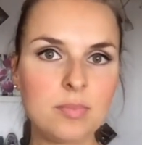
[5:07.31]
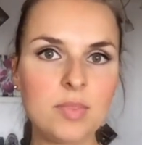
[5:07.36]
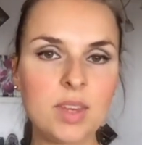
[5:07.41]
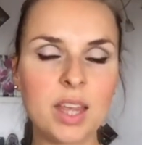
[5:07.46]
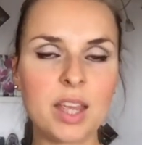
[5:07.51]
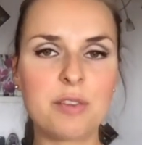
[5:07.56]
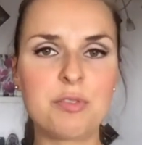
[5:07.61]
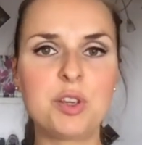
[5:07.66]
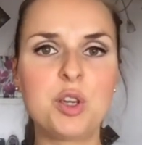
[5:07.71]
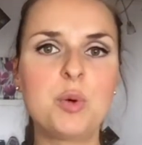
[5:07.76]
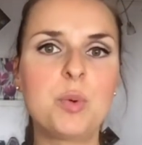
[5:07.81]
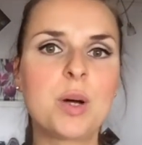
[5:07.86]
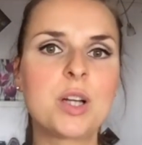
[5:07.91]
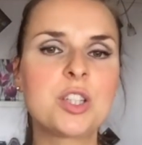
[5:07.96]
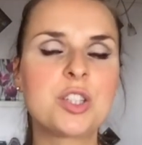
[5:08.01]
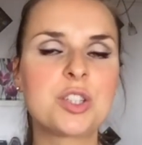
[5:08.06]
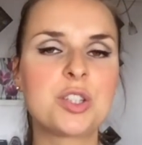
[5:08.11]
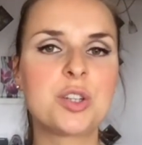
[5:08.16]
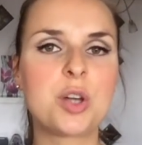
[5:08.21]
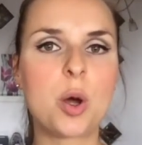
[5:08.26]
If you want
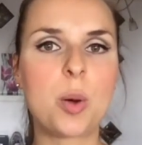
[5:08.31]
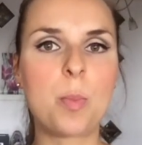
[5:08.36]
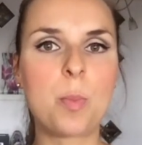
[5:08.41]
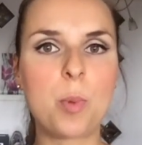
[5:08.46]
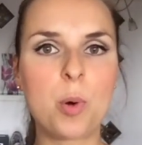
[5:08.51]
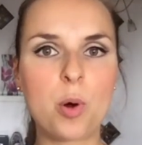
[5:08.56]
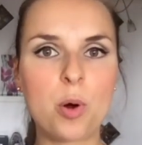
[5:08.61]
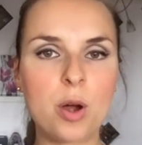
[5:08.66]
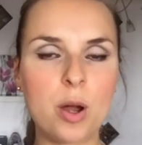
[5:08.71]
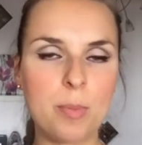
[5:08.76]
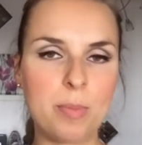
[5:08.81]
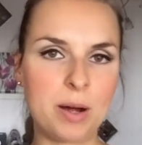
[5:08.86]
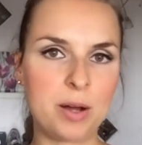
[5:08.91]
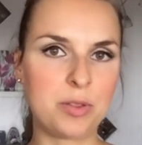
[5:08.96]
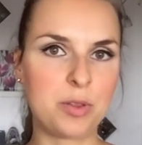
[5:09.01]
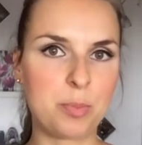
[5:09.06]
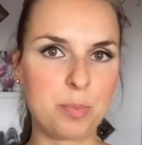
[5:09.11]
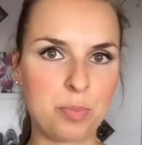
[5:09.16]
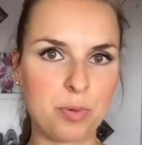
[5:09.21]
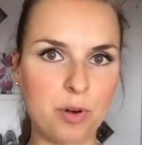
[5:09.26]
to know more about the
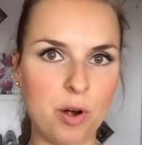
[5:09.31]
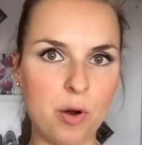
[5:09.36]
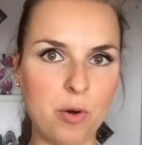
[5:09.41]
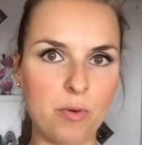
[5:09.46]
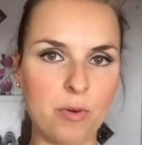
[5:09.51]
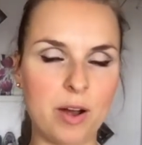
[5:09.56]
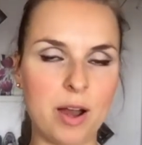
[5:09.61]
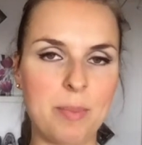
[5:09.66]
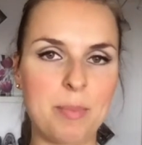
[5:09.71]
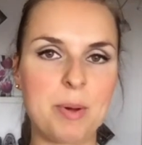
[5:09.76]
program,